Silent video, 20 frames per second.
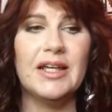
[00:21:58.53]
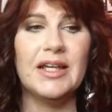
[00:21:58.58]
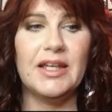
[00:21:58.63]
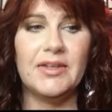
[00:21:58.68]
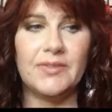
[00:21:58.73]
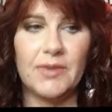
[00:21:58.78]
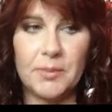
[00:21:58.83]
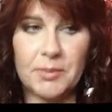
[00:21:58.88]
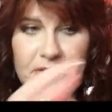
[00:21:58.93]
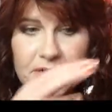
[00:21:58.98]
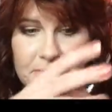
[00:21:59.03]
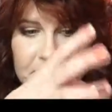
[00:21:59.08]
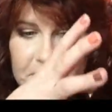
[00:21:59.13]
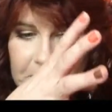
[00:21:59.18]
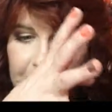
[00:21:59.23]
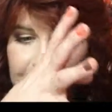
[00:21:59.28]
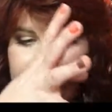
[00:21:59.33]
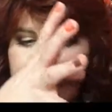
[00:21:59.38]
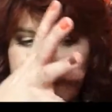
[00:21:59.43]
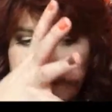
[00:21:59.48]
if I put too much
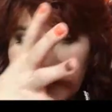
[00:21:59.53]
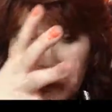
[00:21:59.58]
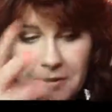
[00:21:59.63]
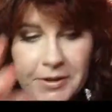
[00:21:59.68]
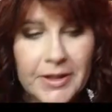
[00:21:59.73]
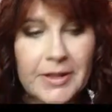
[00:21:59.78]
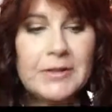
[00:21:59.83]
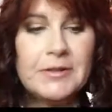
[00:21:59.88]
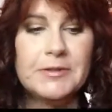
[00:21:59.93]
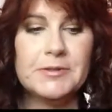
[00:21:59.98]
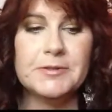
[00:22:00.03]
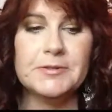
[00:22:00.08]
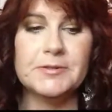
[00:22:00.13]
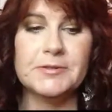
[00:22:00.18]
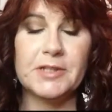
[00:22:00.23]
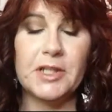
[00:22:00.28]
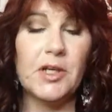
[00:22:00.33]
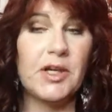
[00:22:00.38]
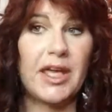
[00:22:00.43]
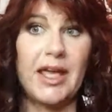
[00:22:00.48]
conditioner in,
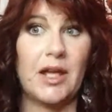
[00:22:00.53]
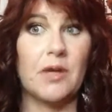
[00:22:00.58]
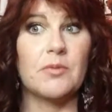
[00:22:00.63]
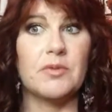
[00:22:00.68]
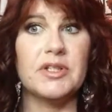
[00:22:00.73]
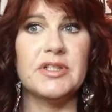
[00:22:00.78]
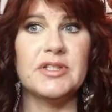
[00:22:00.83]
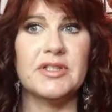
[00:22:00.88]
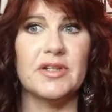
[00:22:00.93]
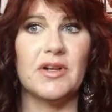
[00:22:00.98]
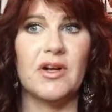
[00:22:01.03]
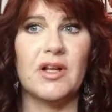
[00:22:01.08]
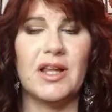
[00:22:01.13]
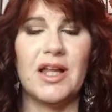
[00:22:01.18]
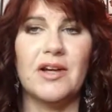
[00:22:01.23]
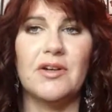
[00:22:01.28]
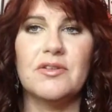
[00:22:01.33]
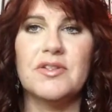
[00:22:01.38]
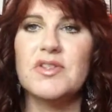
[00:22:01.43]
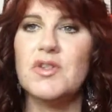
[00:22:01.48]
it can't rinse it all
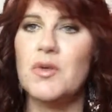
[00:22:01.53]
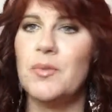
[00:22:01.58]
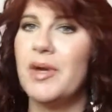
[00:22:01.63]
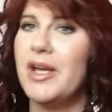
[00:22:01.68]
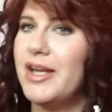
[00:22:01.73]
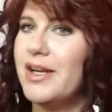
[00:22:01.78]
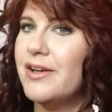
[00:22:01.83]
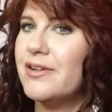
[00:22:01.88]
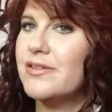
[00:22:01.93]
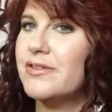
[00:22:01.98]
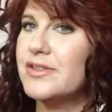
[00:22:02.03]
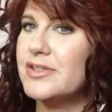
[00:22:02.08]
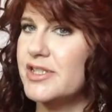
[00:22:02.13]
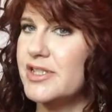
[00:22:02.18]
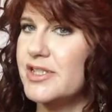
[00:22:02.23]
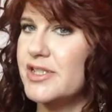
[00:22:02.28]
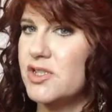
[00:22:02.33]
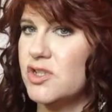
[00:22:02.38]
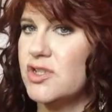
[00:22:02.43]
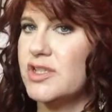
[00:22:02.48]
out, so my hair
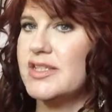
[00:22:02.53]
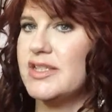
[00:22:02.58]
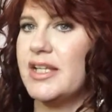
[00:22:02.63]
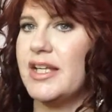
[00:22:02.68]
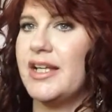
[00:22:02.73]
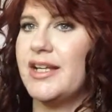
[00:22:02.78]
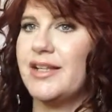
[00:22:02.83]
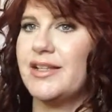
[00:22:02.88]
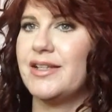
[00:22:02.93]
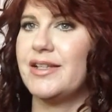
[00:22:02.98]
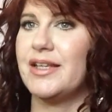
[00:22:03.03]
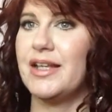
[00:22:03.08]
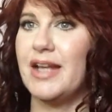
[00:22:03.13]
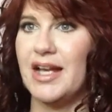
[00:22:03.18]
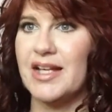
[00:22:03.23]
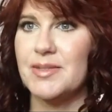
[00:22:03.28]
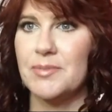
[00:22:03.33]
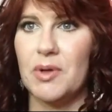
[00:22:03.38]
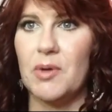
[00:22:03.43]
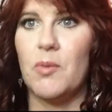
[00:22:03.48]
just looks like it
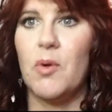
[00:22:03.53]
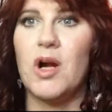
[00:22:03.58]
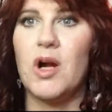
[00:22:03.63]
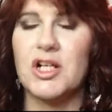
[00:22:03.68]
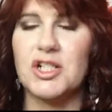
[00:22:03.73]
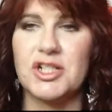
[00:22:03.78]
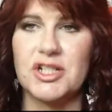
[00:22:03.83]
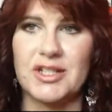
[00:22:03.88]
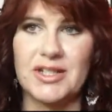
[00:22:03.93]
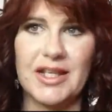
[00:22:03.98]
hasn't been washed in